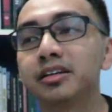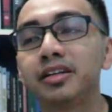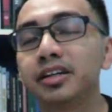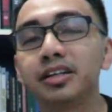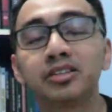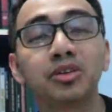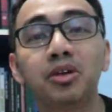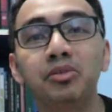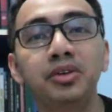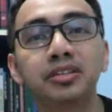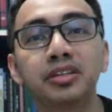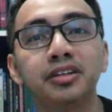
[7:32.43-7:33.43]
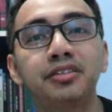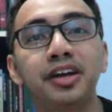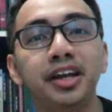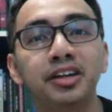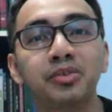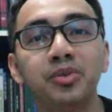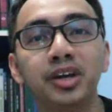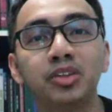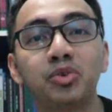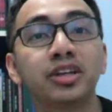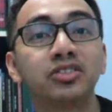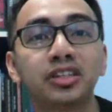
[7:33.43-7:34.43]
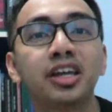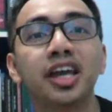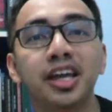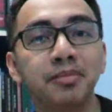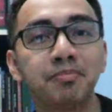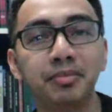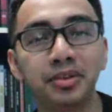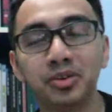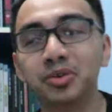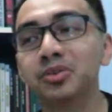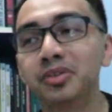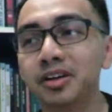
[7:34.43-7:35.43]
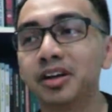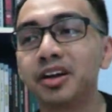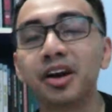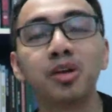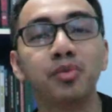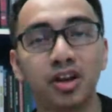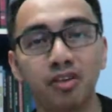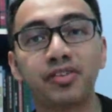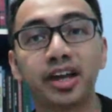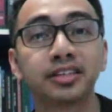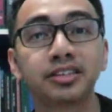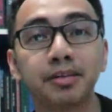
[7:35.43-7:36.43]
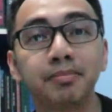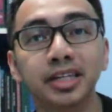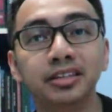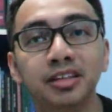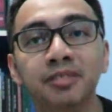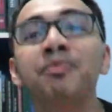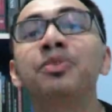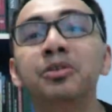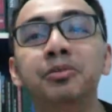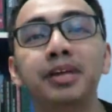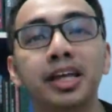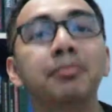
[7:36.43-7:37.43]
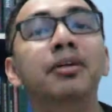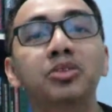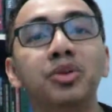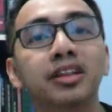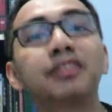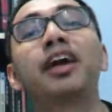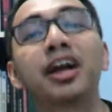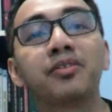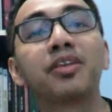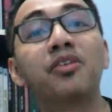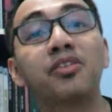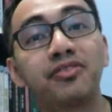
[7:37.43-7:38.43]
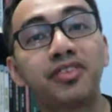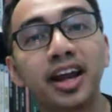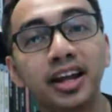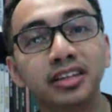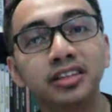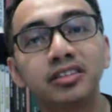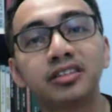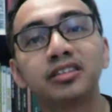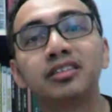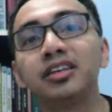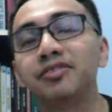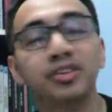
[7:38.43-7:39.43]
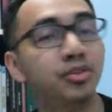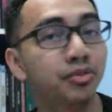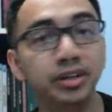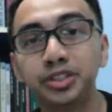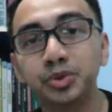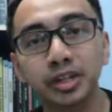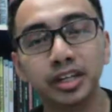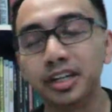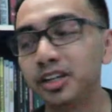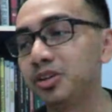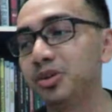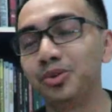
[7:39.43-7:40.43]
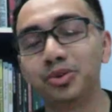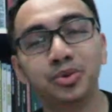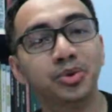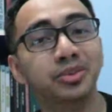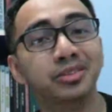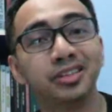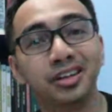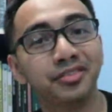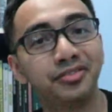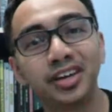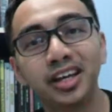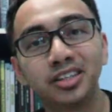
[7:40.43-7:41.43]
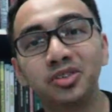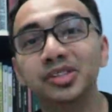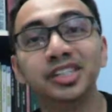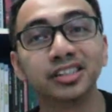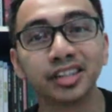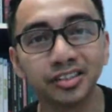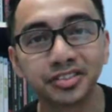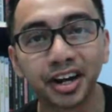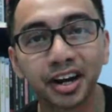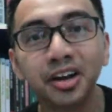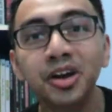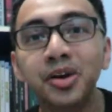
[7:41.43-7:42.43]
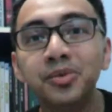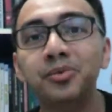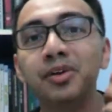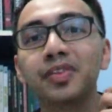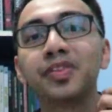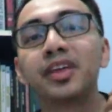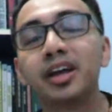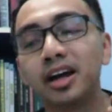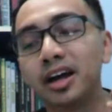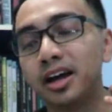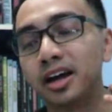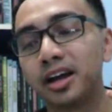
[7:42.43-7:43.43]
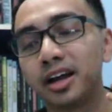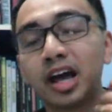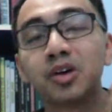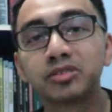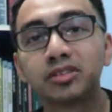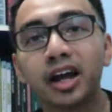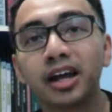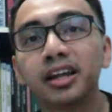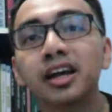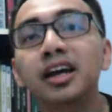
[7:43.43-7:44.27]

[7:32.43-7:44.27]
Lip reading: it's always a great way to escape, you know, a great way of escapism, to be able to interact with your friends. Even though virtually you don't see their face, you just interact with an outside